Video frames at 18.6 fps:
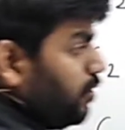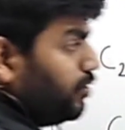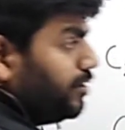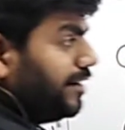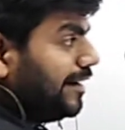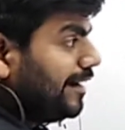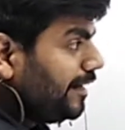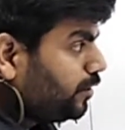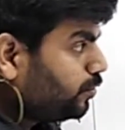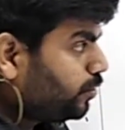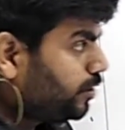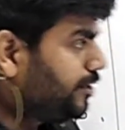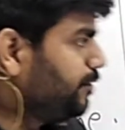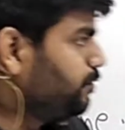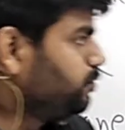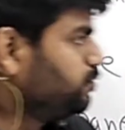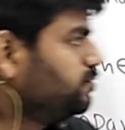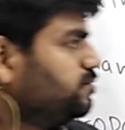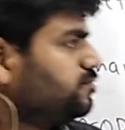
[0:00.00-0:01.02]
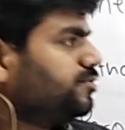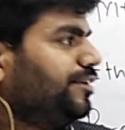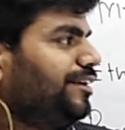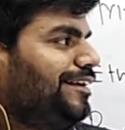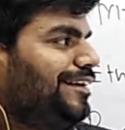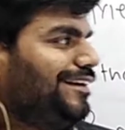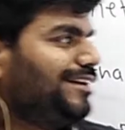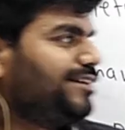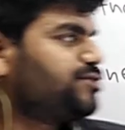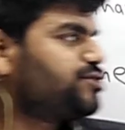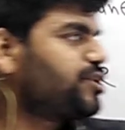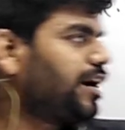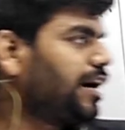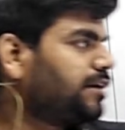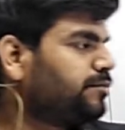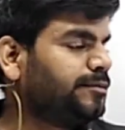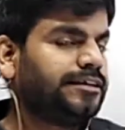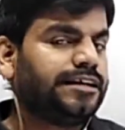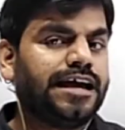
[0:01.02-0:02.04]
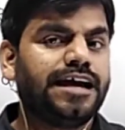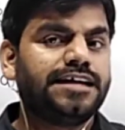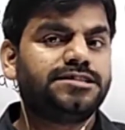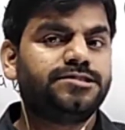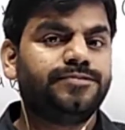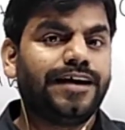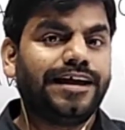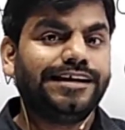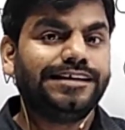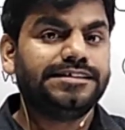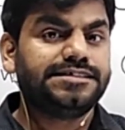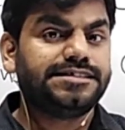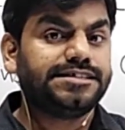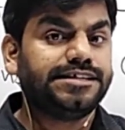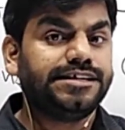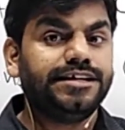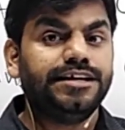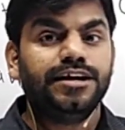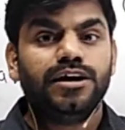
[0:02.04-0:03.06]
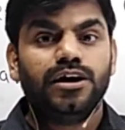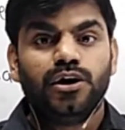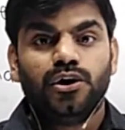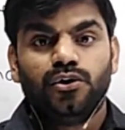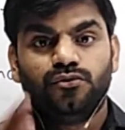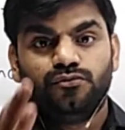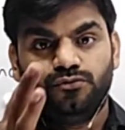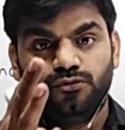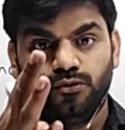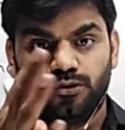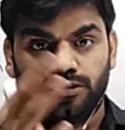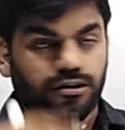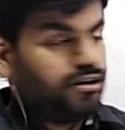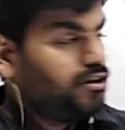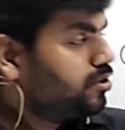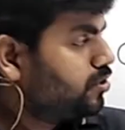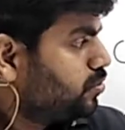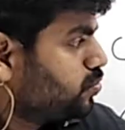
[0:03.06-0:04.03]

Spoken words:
already told you, each carbon has valency 4.